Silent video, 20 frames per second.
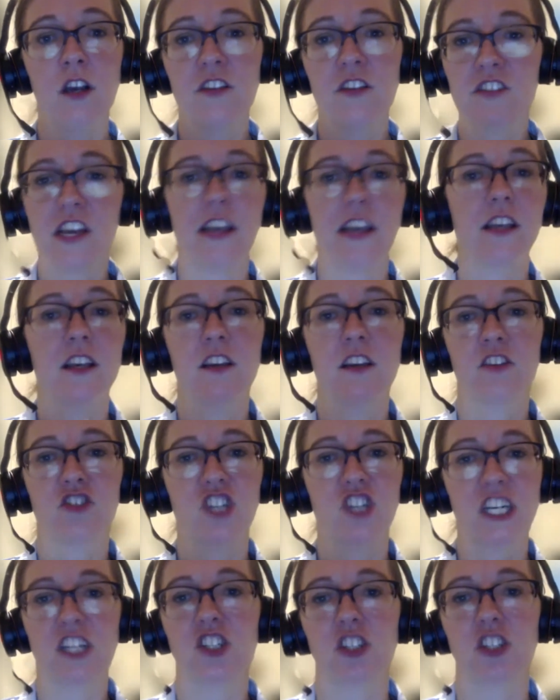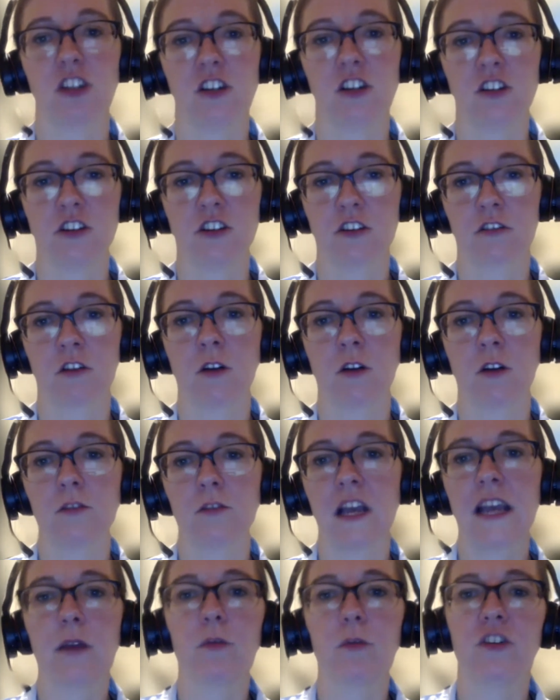take it, change it into your own
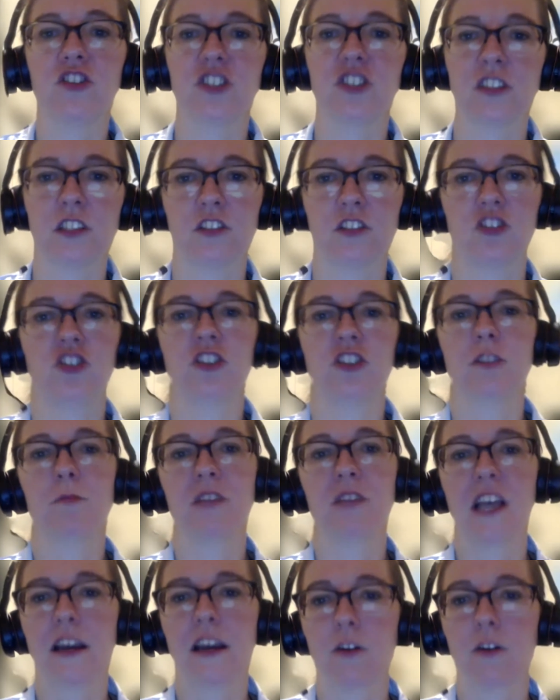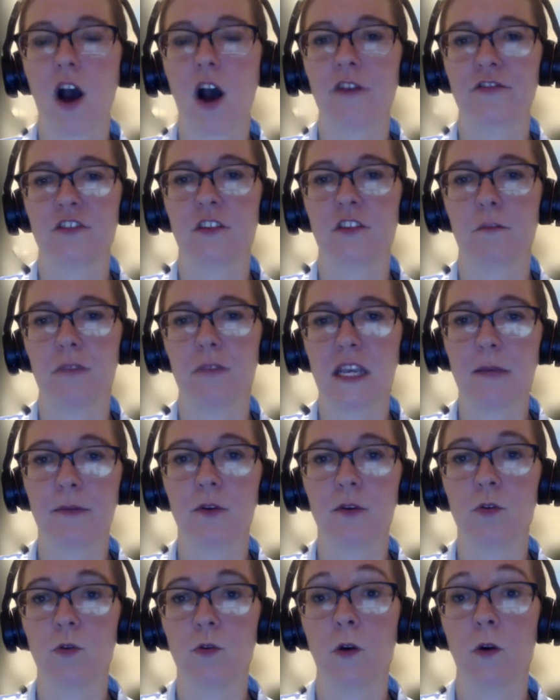language, and then ship that off to the
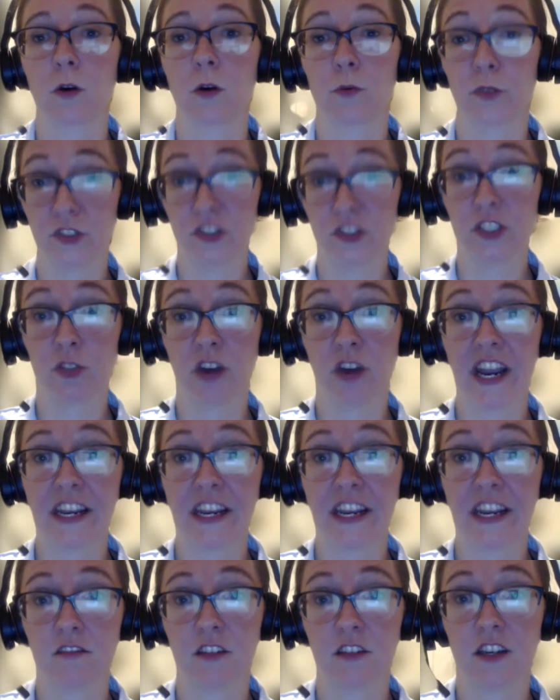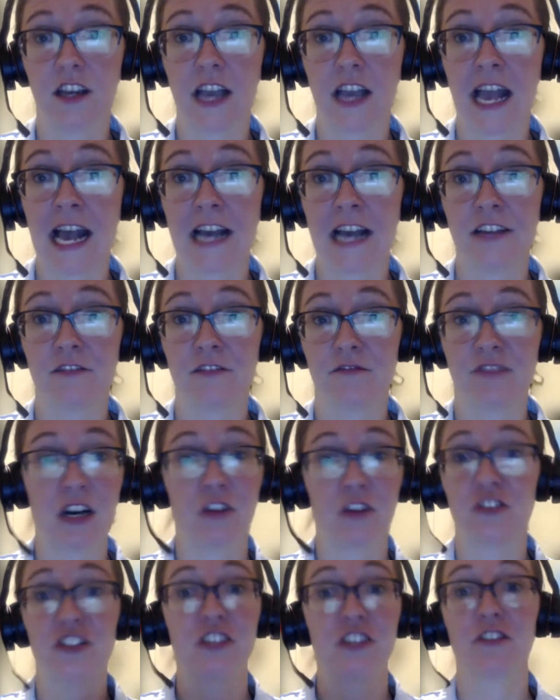people who are really great at
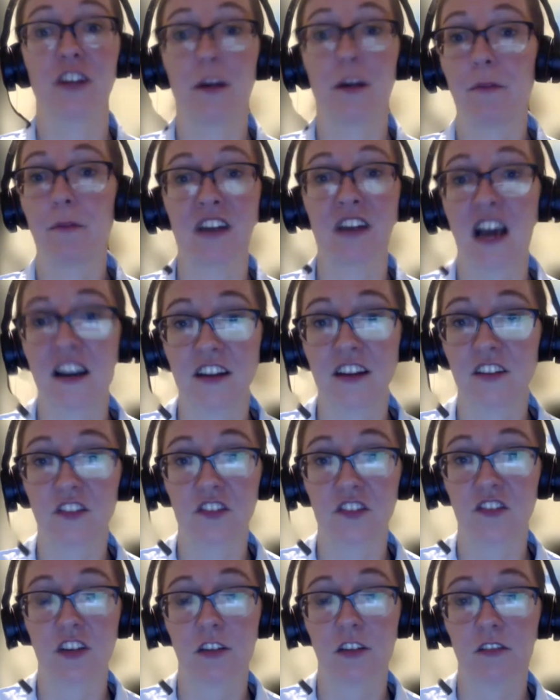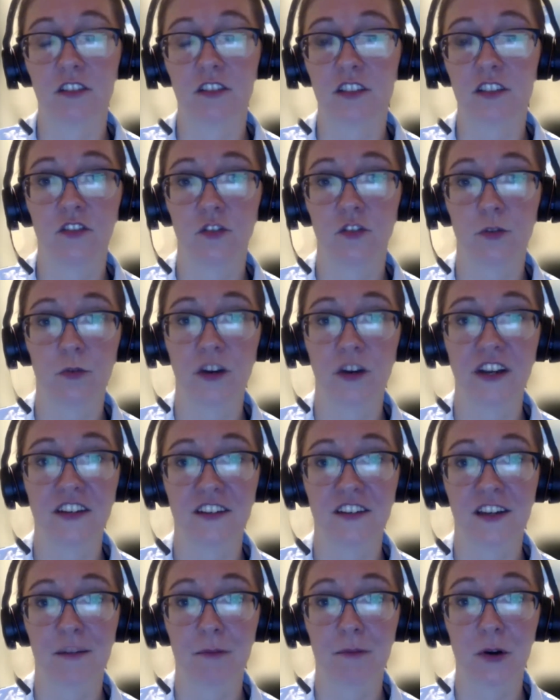volunteering, but not necessarily so
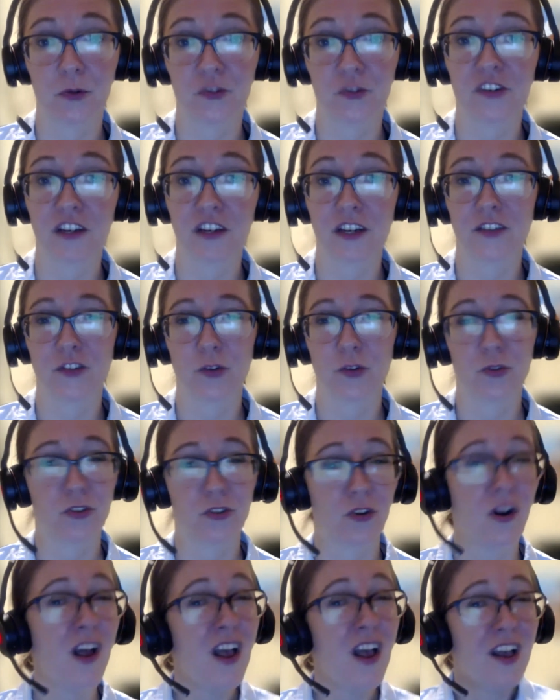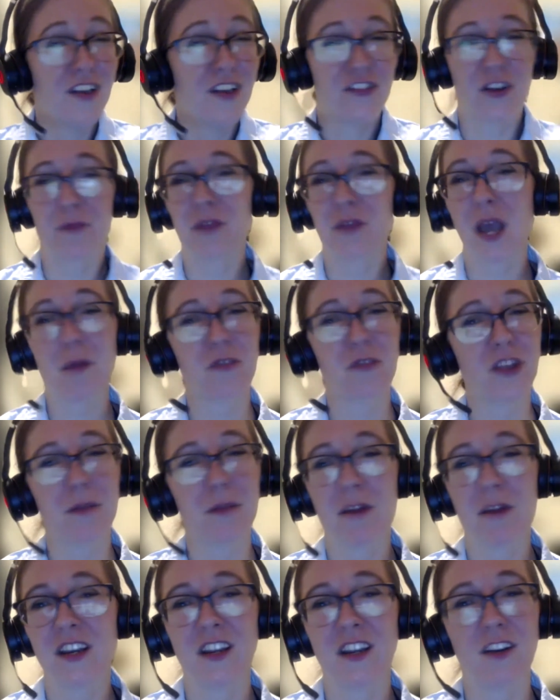great at posting on social. Sometimes they
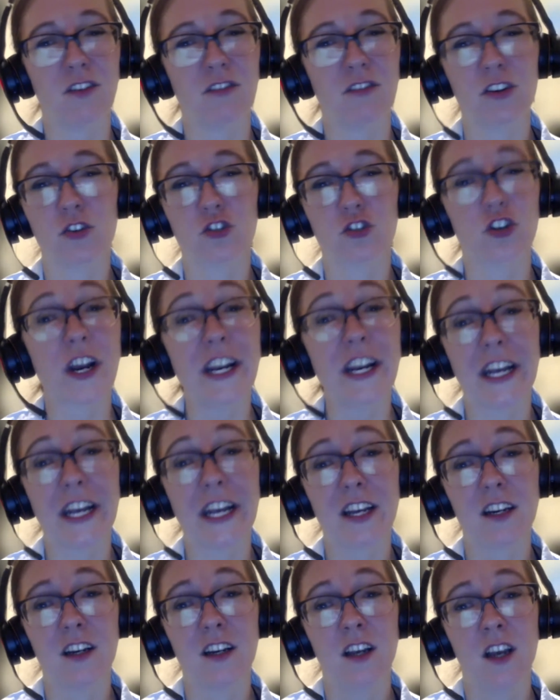might need a little training,